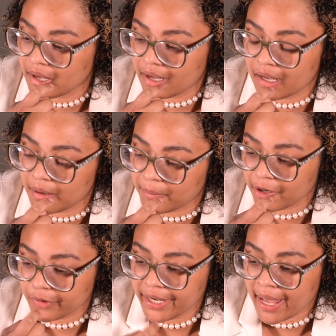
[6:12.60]
my
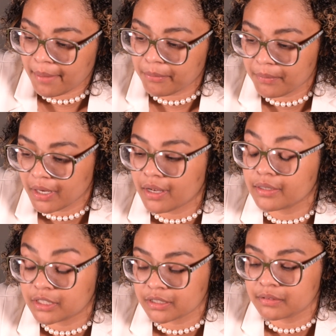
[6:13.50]
rehab
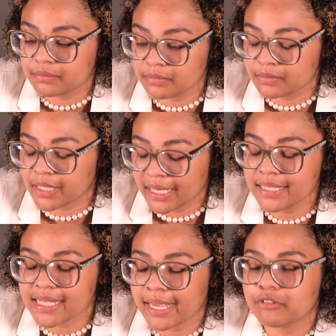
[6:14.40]
to the
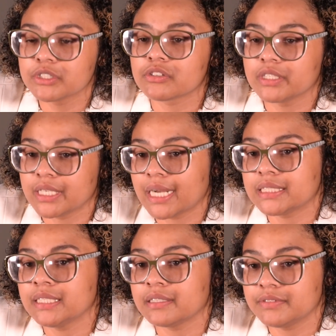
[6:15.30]
intake was on the
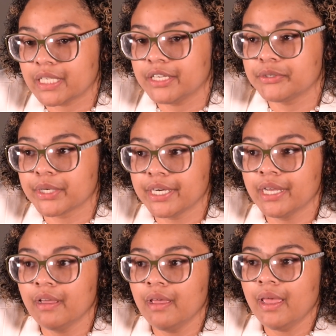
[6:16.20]
19th of
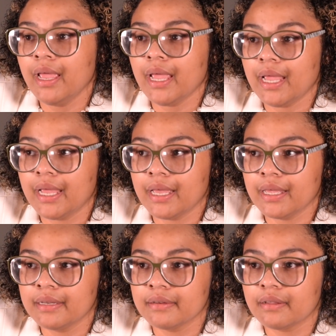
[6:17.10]
January.
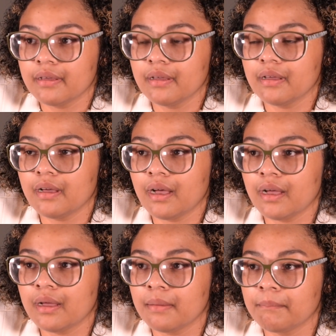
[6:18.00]
And
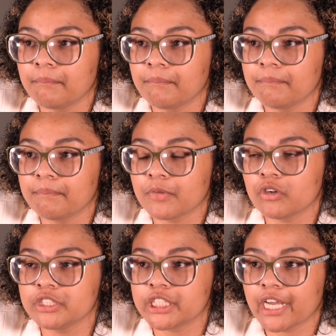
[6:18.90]
on
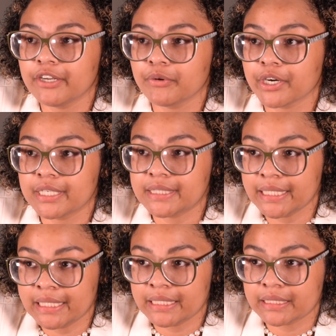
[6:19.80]
January
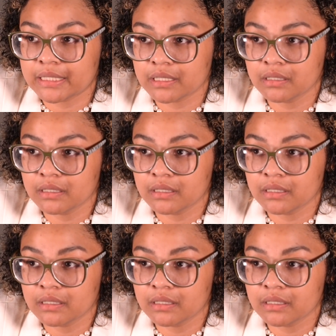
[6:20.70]
10th,